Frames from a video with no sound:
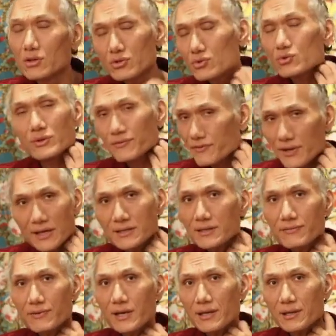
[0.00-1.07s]
not too
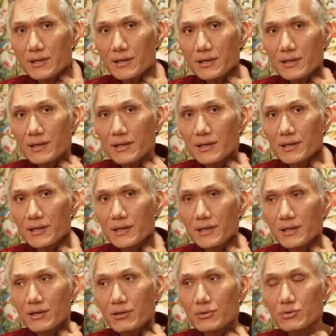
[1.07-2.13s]
effective, I think.
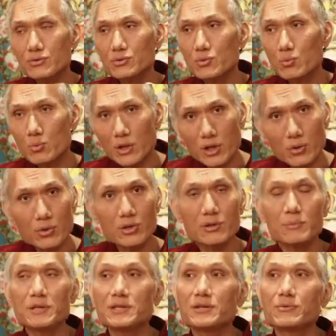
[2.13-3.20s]
So
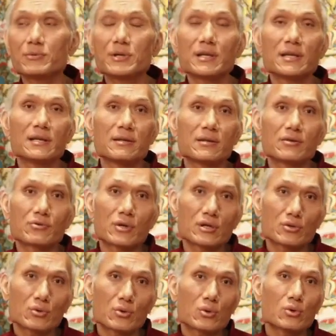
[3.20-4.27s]
equanimity, really
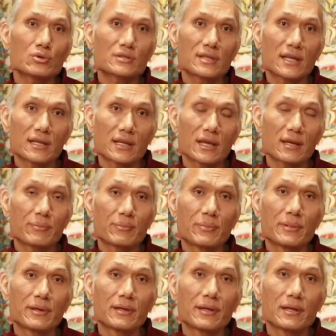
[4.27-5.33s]
trying to close that gap
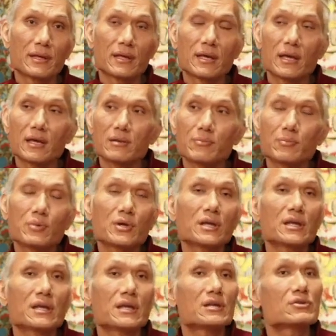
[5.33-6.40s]
and
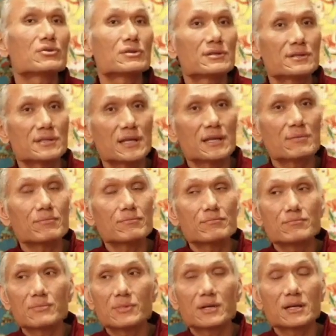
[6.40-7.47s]
bringing into the same
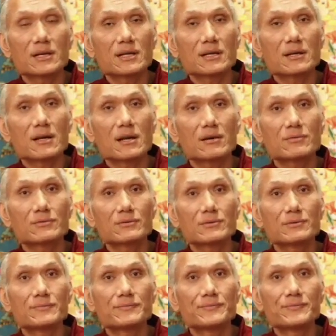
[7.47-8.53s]
ground.
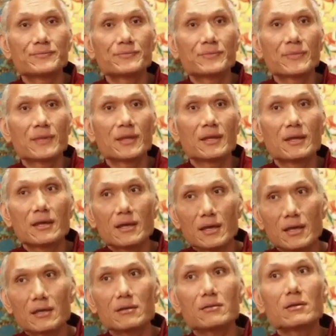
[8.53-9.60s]

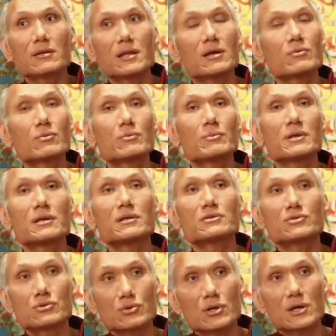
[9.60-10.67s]
And that would be
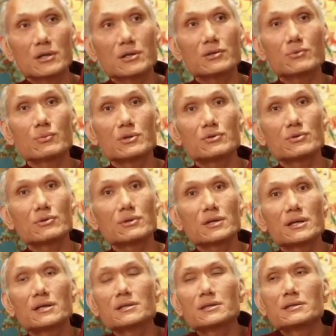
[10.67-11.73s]
another way to
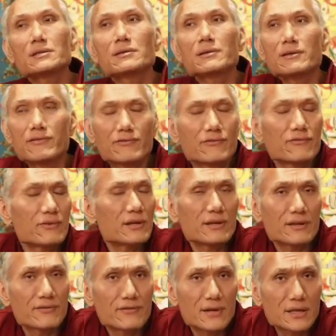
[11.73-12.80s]
look at it, if
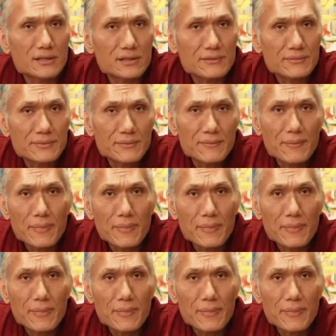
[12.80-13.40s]
very effective.